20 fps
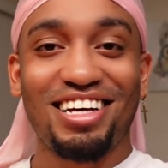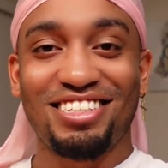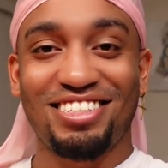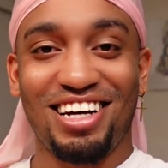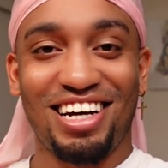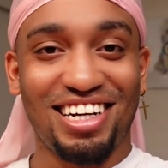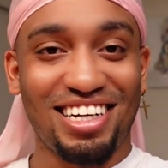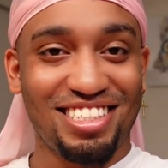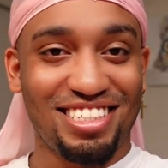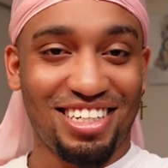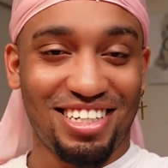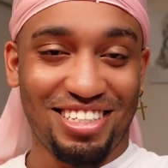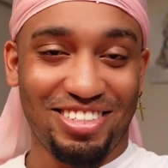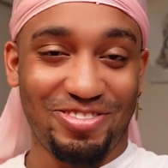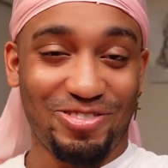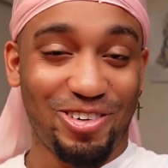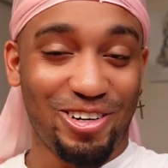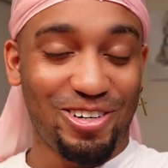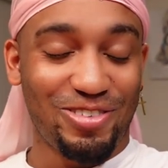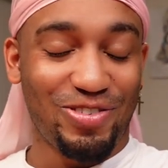So I can talk in
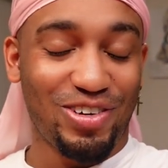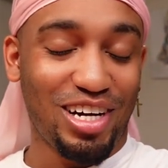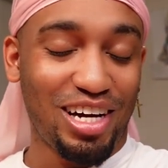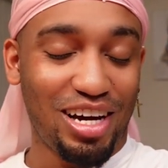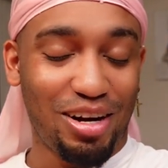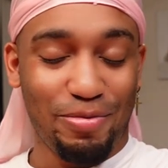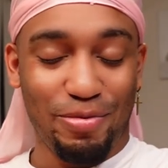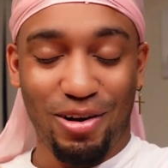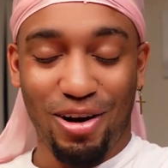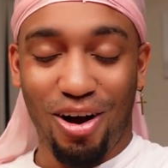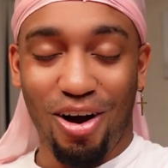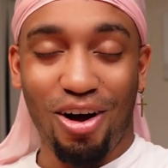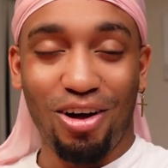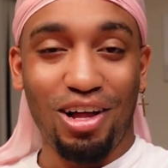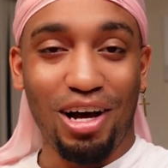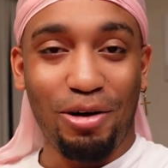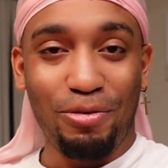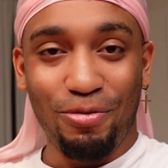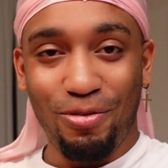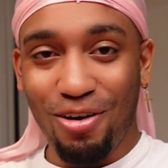front of a camera all
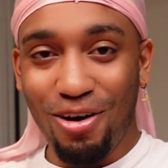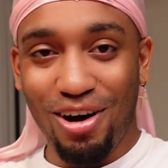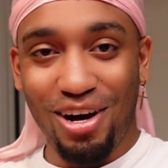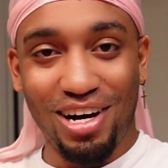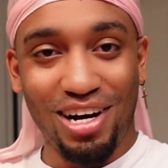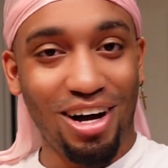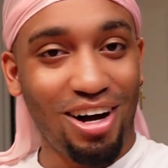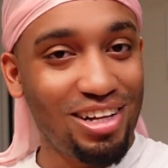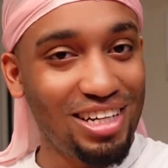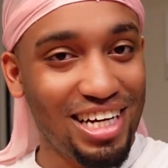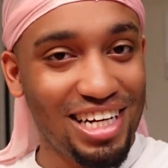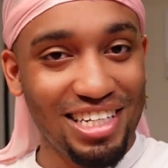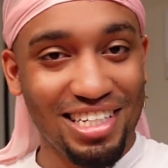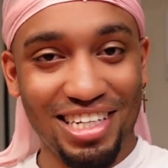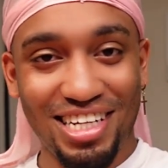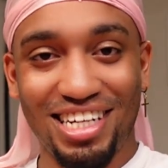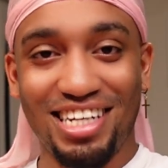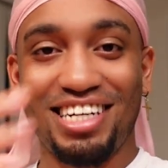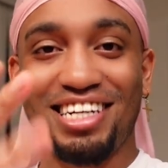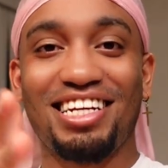I want, all I
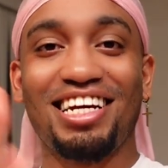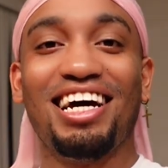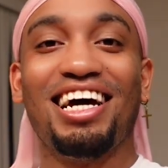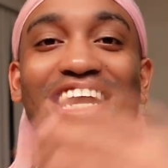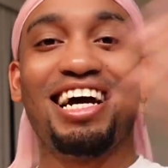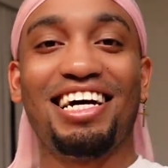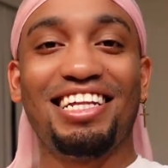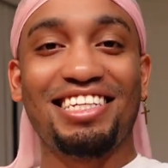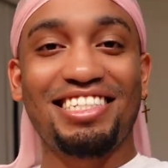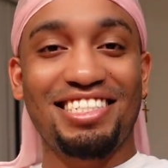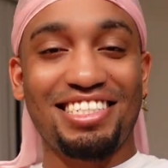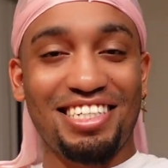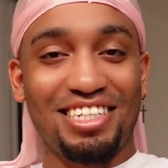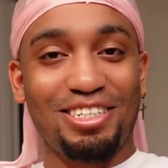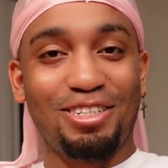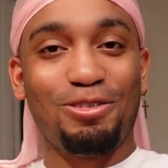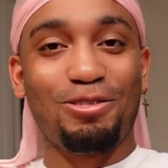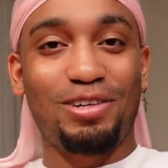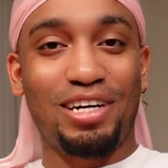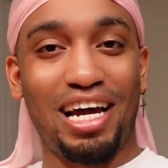need. And this is a
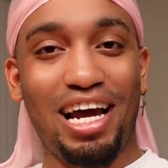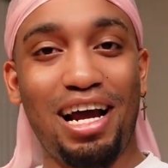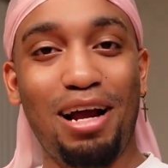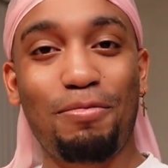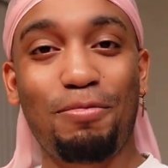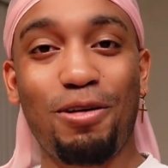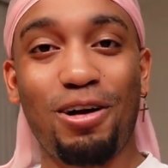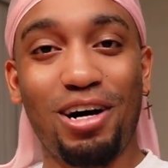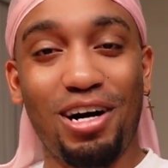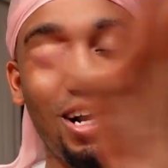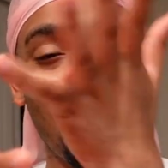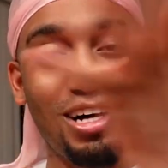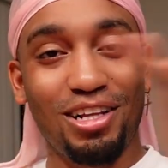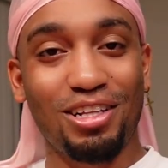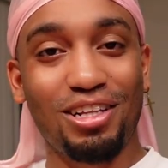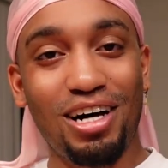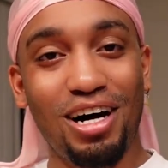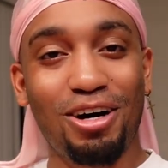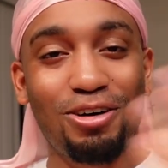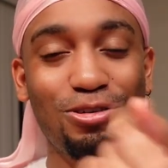new camera.
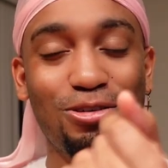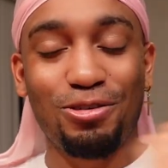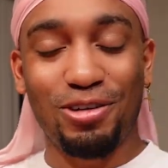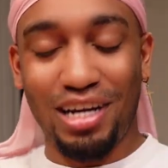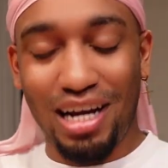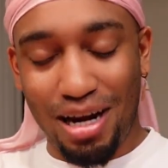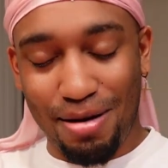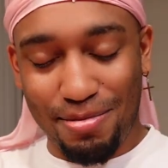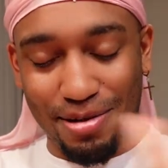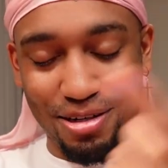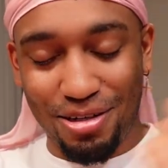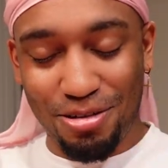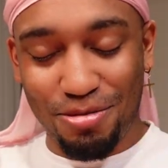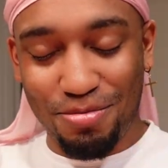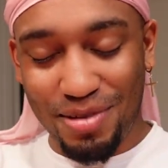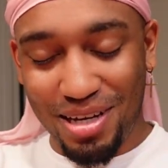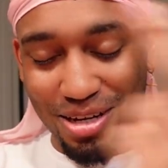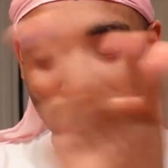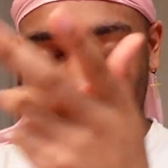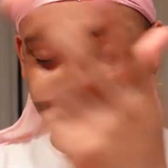Hello, new camera, new
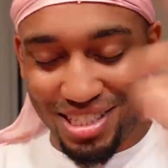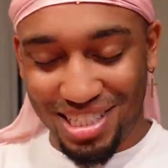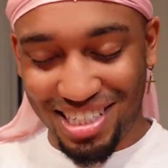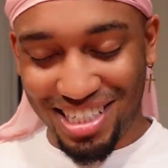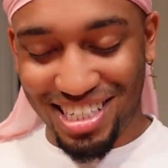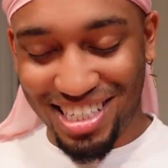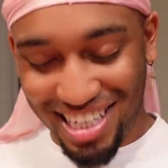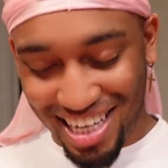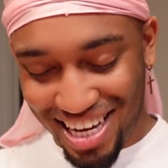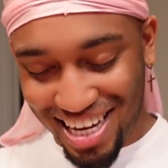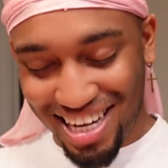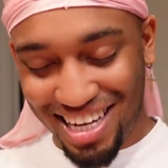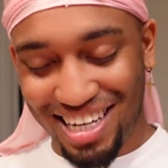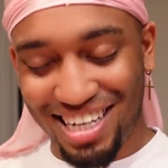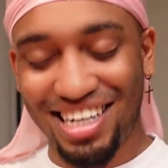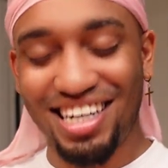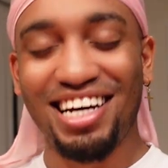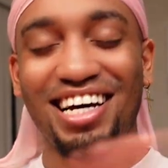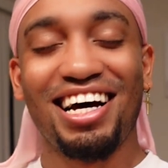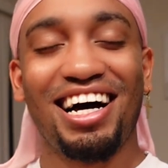me once
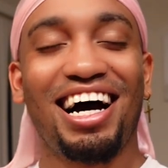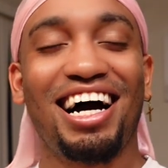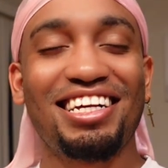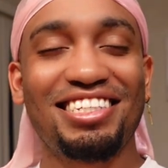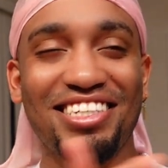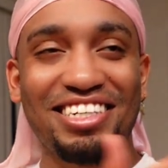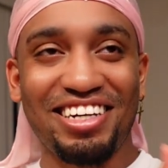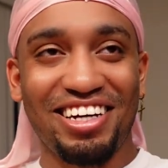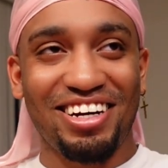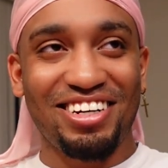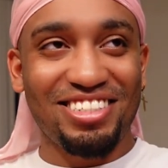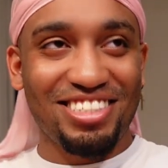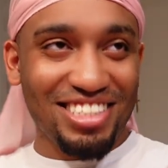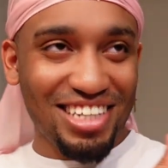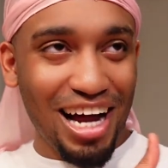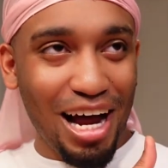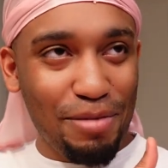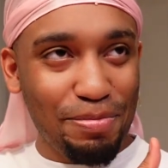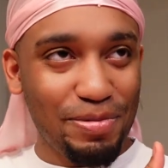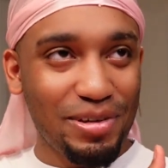again. I took y'all
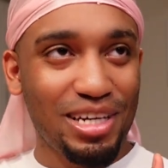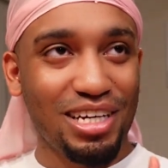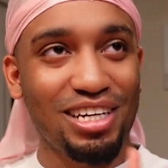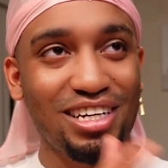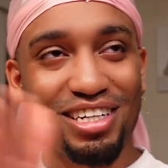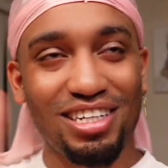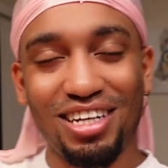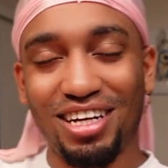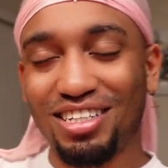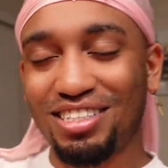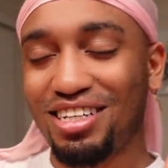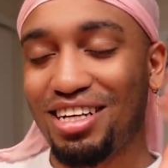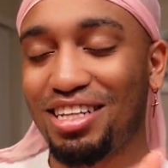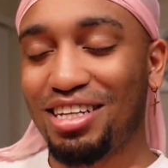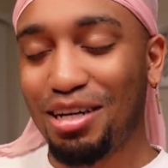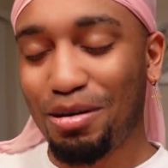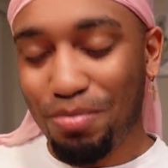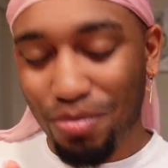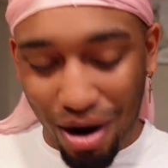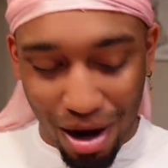shopping. Y'all saw
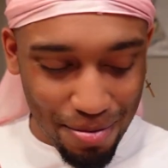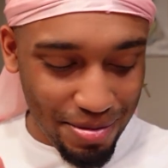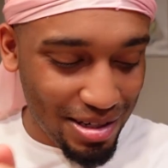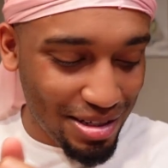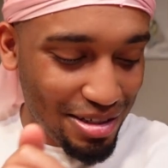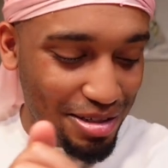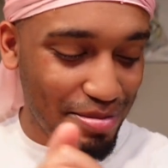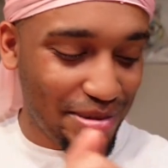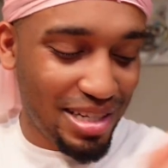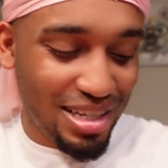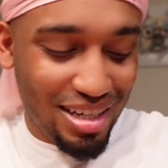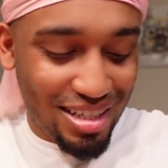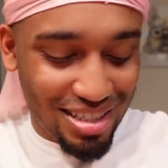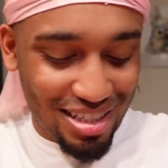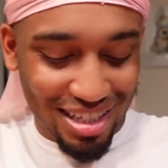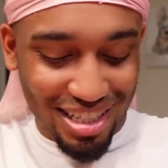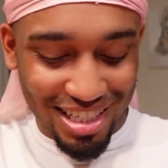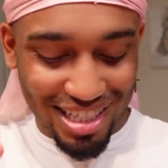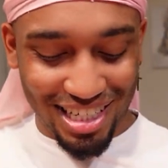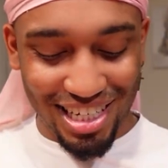the apartment a little bit. Y'all
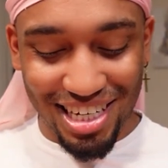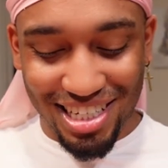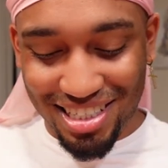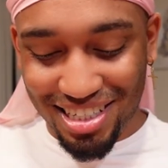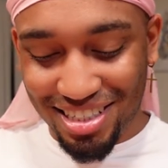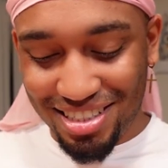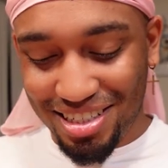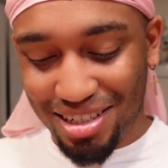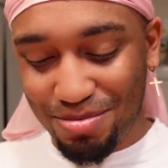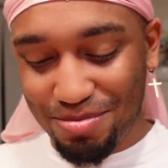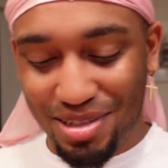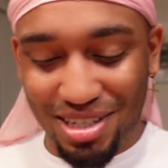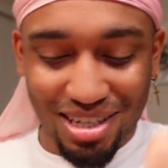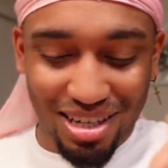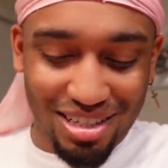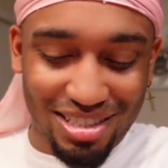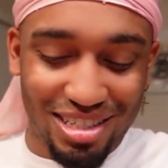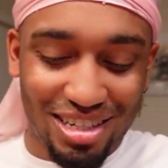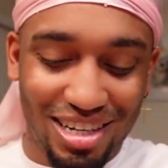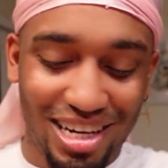saw the kids. Y'all saw me.
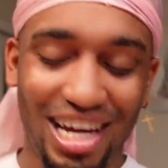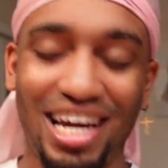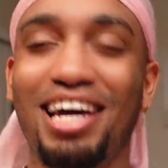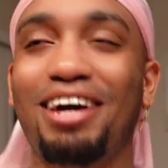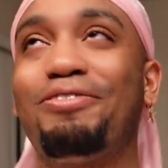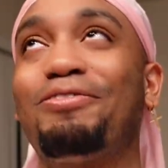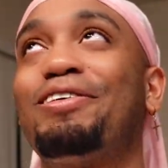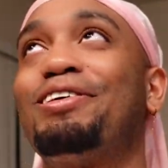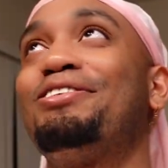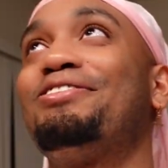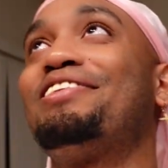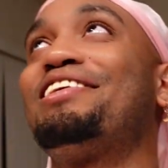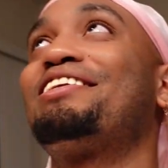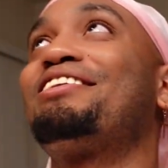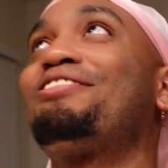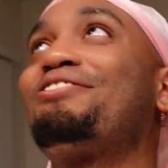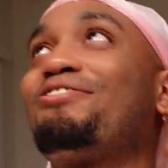Y'all saw Aunt. We're doing